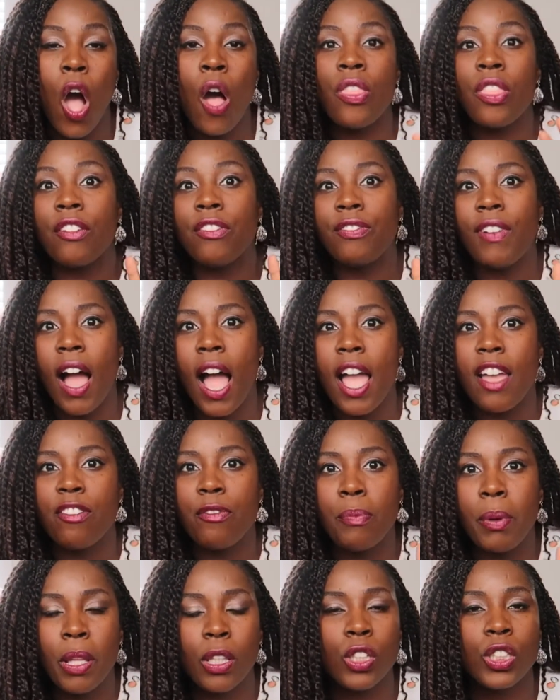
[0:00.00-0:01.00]
on the
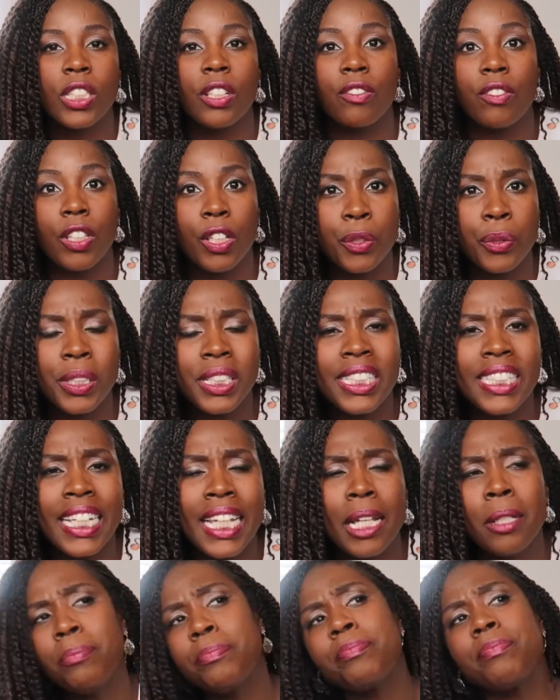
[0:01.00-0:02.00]
five pillars of
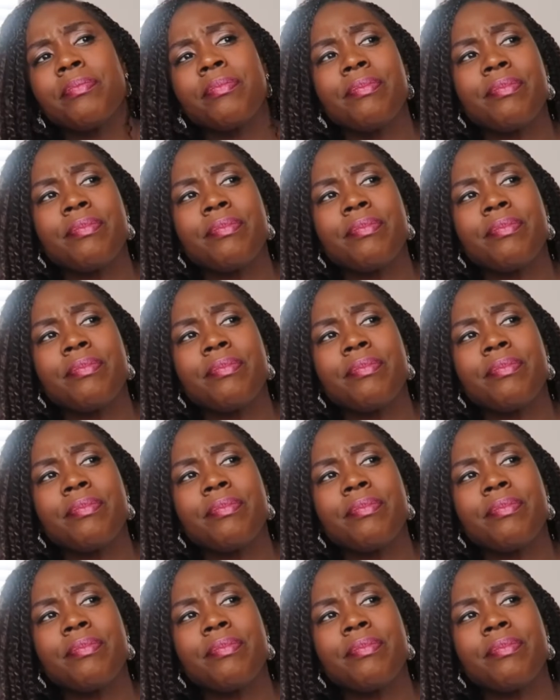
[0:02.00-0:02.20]
literacy